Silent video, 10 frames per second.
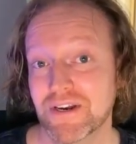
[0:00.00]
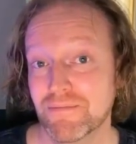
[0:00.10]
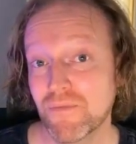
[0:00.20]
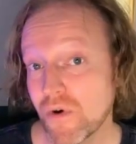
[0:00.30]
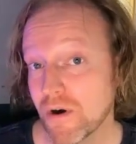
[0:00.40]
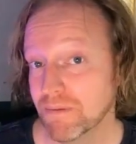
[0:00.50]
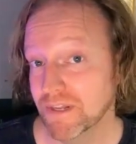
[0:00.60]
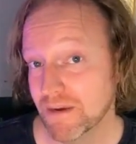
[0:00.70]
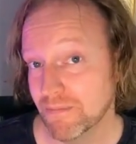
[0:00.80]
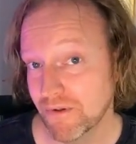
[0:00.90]
are more
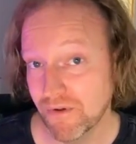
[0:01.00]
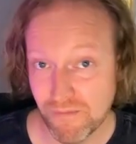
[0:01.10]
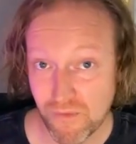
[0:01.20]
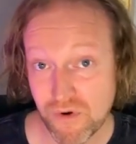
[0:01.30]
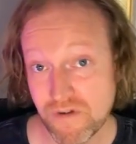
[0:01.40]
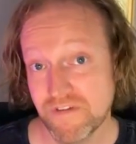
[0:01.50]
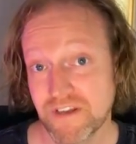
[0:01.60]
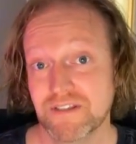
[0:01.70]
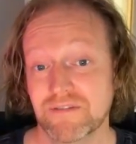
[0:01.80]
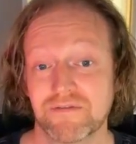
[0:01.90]
applicable or more
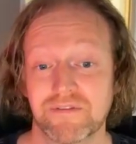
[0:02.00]
effective.